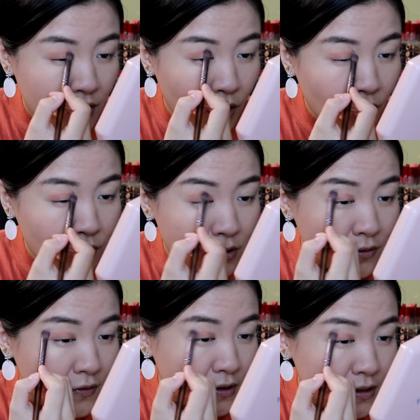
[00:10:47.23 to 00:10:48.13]
all
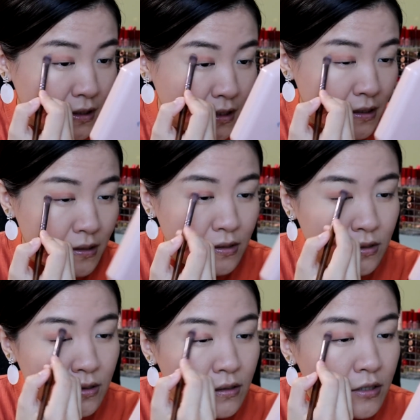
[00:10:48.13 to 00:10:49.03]
over the lid
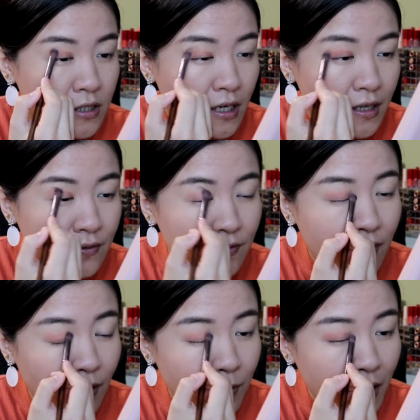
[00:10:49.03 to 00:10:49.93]
shade
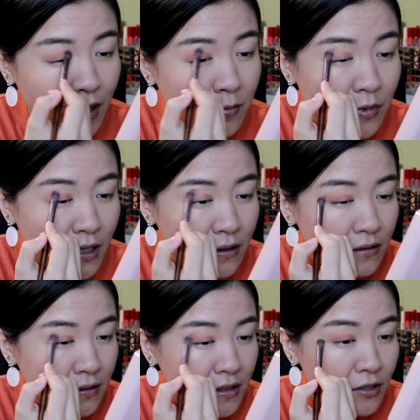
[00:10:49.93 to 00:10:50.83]
from Makeupgeek
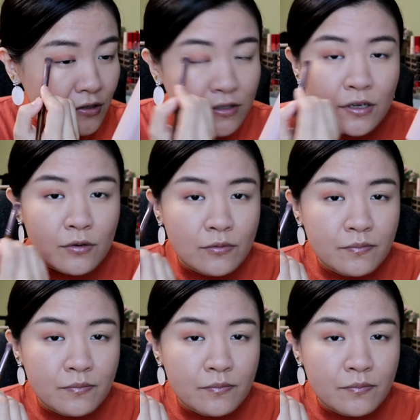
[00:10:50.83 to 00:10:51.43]
years ago.